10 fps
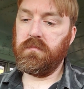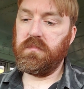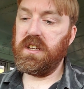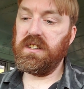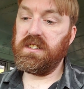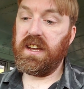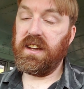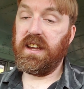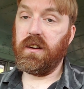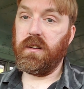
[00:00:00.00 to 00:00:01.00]
didn't
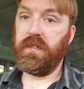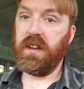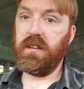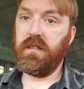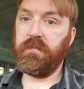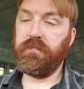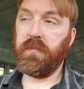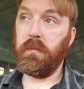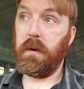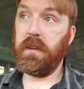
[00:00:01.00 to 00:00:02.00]
take care of it.
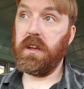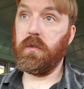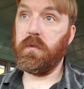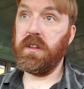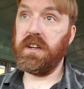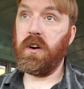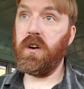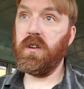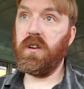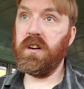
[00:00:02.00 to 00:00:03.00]
Maybe they were really
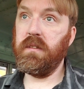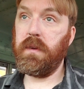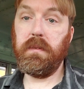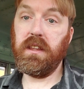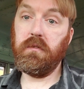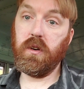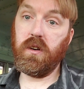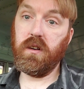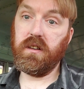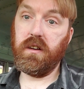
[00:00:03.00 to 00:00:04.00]
hard on it. Maybe they weren't
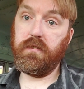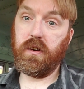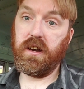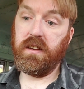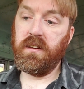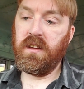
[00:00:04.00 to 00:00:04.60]
hard enough on it.